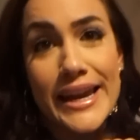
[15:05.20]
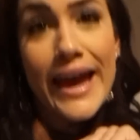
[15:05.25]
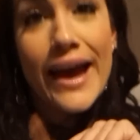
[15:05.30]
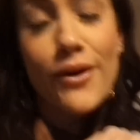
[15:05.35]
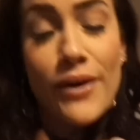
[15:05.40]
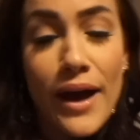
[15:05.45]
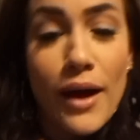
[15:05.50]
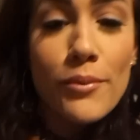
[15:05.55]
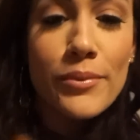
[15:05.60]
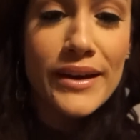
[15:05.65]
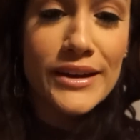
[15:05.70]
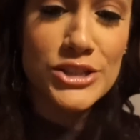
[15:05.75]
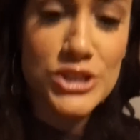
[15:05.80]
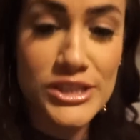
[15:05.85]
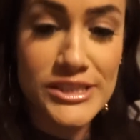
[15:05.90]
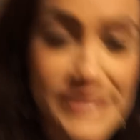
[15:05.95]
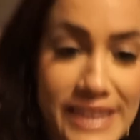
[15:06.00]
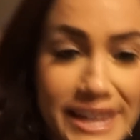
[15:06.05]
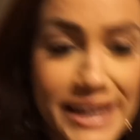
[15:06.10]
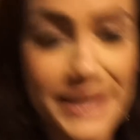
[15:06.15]
now how big
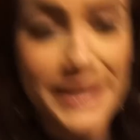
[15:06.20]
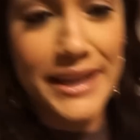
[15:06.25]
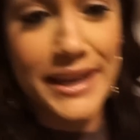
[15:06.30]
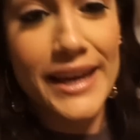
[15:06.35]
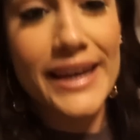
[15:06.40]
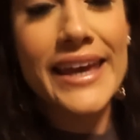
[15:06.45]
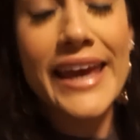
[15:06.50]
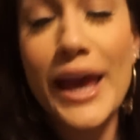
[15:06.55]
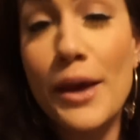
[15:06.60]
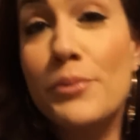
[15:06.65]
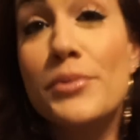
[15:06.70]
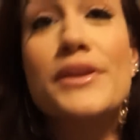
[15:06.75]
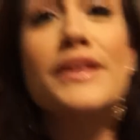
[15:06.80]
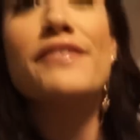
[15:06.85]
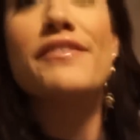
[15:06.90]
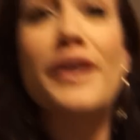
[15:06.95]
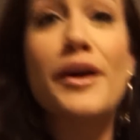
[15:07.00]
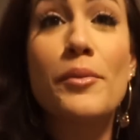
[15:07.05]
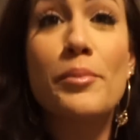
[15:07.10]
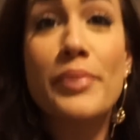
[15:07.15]
she's getting. Like I can't
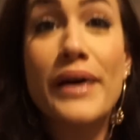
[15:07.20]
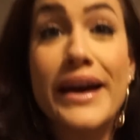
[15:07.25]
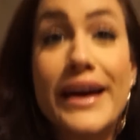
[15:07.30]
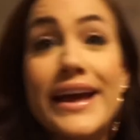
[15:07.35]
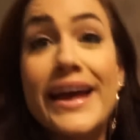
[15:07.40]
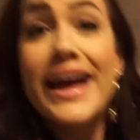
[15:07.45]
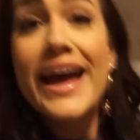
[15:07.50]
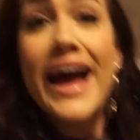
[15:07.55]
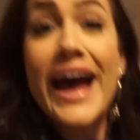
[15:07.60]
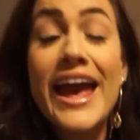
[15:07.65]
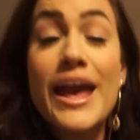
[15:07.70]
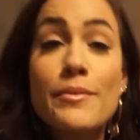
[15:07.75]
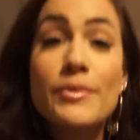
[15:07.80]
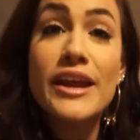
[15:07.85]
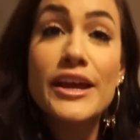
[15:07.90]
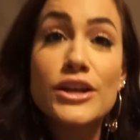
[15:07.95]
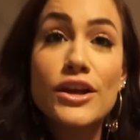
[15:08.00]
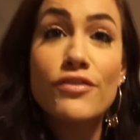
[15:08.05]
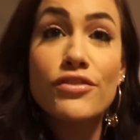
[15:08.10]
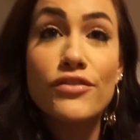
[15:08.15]
believe it. But I am
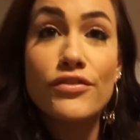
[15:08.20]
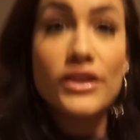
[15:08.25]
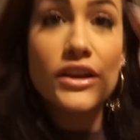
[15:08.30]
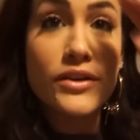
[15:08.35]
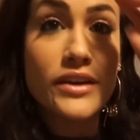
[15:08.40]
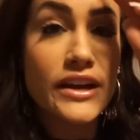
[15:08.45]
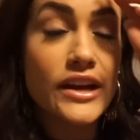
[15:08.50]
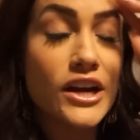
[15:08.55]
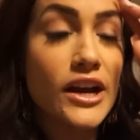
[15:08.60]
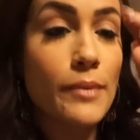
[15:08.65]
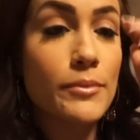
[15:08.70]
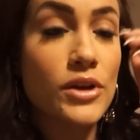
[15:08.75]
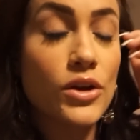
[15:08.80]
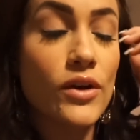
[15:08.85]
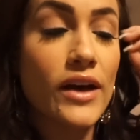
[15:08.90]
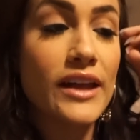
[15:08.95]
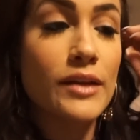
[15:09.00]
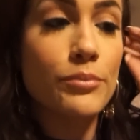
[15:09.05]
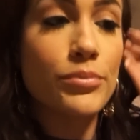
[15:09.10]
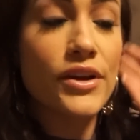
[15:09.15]
gonna end off the video here. I'm gonna go
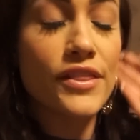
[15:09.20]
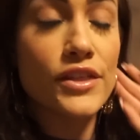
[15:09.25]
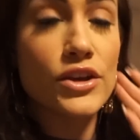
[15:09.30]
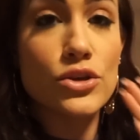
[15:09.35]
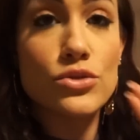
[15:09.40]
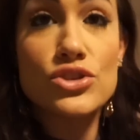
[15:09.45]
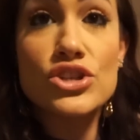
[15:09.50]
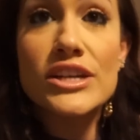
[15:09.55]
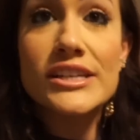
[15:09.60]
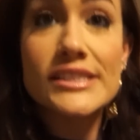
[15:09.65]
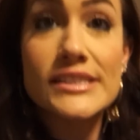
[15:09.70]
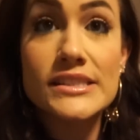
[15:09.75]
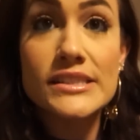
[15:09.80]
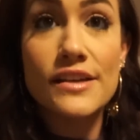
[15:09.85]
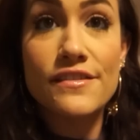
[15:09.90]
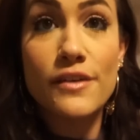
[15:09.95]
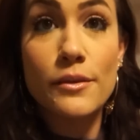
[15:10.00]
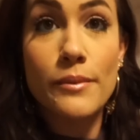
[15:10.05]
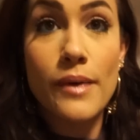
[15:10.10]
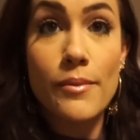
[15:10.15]
ahead and put the new sheets and
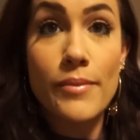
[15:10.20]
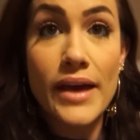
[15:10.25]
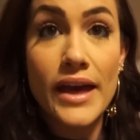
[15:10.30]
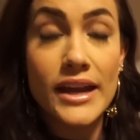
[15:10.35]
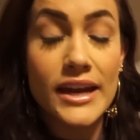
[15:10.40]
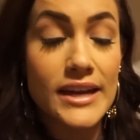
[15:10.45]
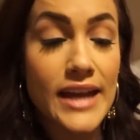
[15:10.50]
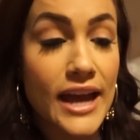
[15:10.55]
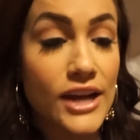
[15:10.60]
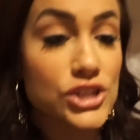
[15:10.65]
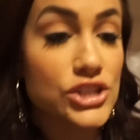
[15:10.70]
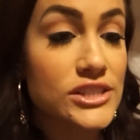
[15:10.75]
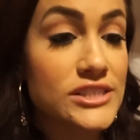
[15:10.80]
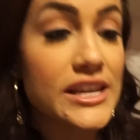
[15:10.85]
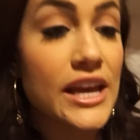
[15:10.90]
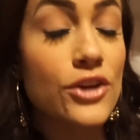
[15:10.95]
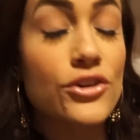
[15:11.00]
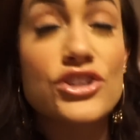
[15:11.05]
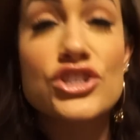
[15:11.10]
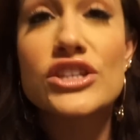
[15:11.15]
stuff on my bed and actually
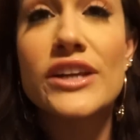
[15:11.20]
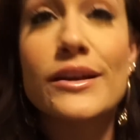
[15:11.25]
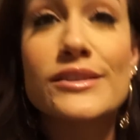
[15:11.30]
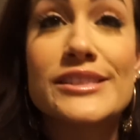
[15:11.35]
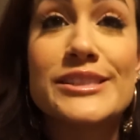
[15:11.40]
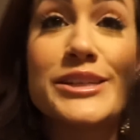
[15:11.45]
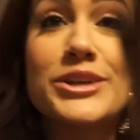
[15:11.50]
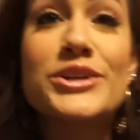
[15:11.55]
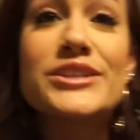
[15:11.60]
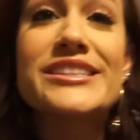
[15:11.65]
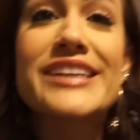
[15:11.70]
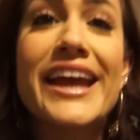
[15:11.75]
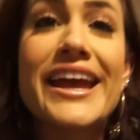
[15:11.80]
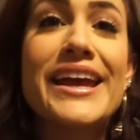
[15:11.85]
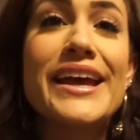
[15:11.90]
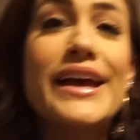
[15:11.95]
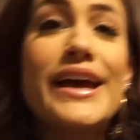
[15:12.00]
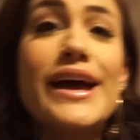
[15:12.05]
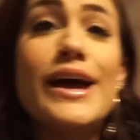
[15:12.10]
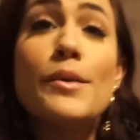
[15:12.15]
take Christian out to dinner
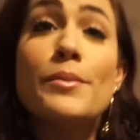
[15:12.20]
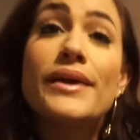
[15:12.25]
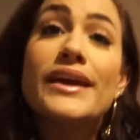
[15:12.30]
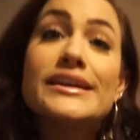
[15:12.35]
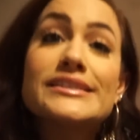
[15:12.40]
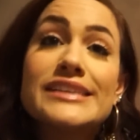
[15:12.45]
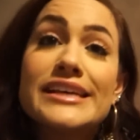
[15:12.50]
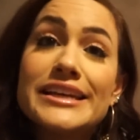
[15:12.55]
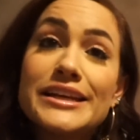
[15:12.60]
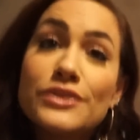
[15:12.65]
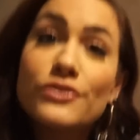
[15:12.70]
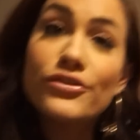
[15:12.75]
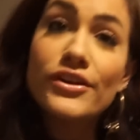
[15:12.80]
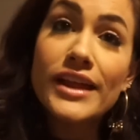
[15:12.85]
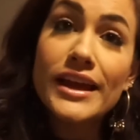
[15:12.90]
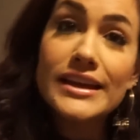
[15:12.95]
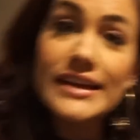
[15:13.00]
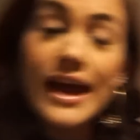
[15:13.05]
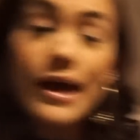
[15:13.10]
tonight because he didn't feel like